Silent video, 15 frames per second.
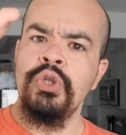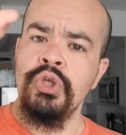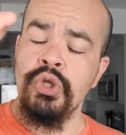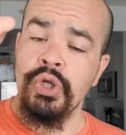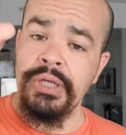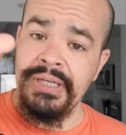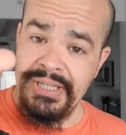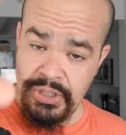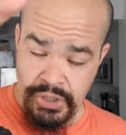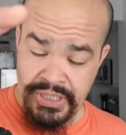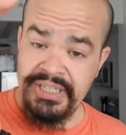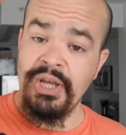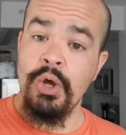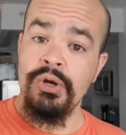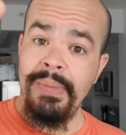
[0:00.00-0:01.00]
You
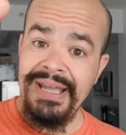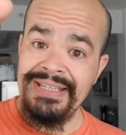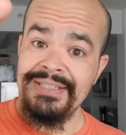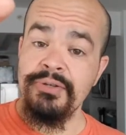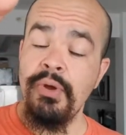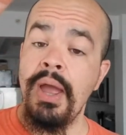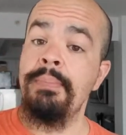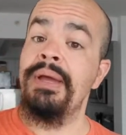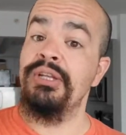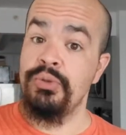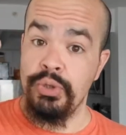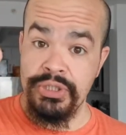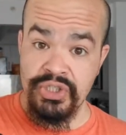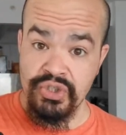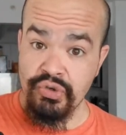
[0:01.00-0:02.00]
need to go to my Instagram and
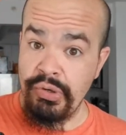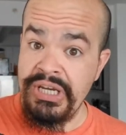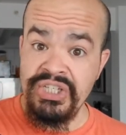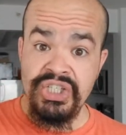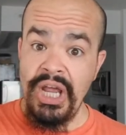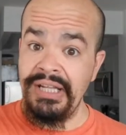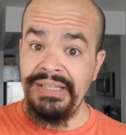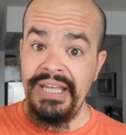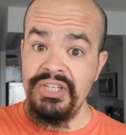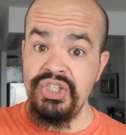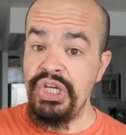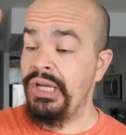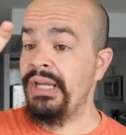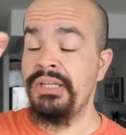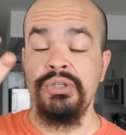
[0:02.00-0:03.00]
you need to screenshot that
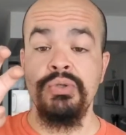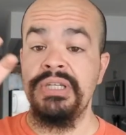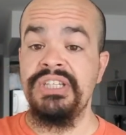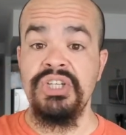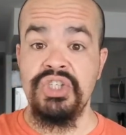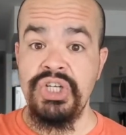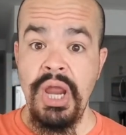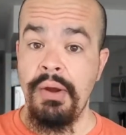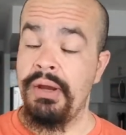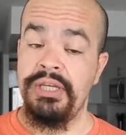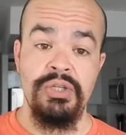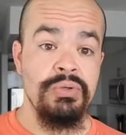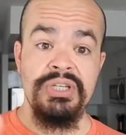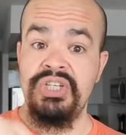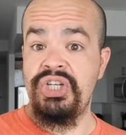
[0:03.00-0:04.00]
shit and you need to share
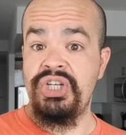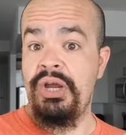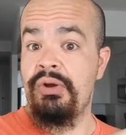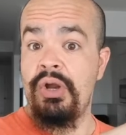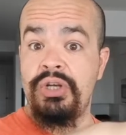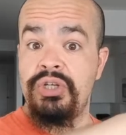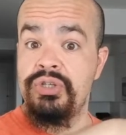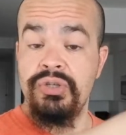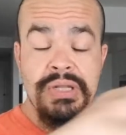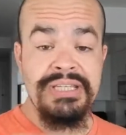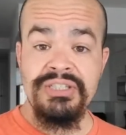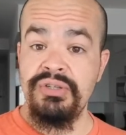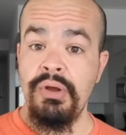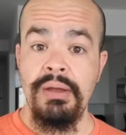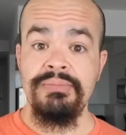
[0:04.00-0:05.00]
it. You share it on your
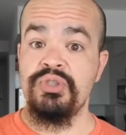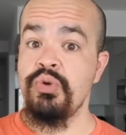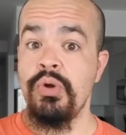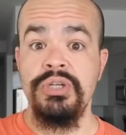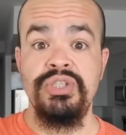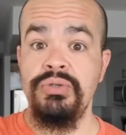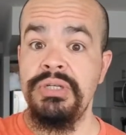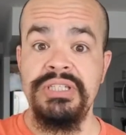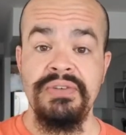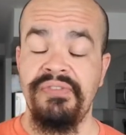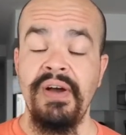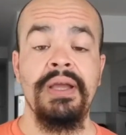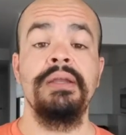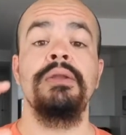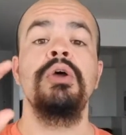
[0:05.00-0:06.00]
Instagram stories. You need to
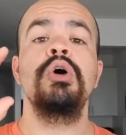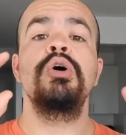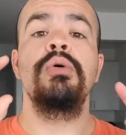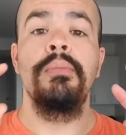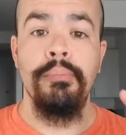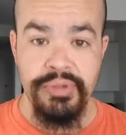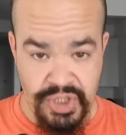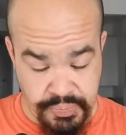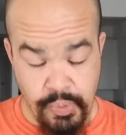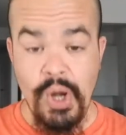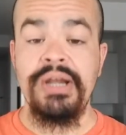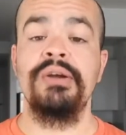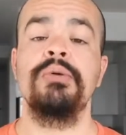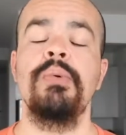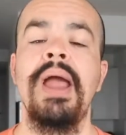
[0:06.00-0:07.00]
fucking
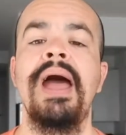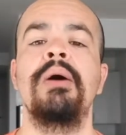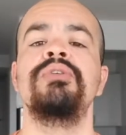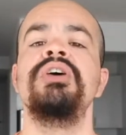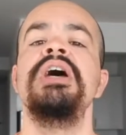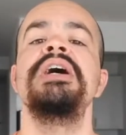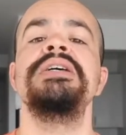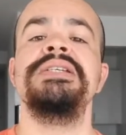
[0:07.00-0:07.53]
spread it around.